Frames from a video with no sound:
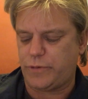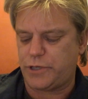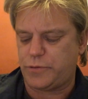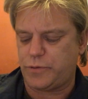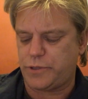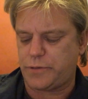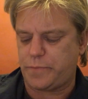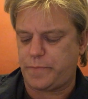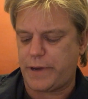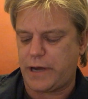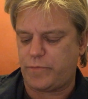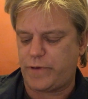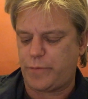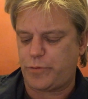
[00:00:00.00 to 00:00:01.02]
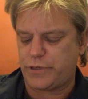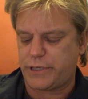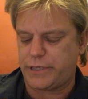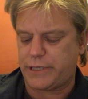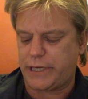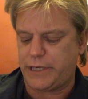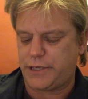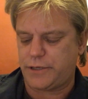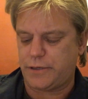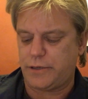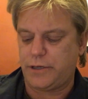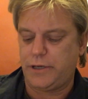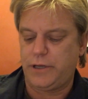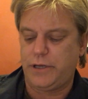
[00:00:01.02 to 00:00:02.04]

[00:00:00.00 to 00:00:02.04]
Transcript: which was about representation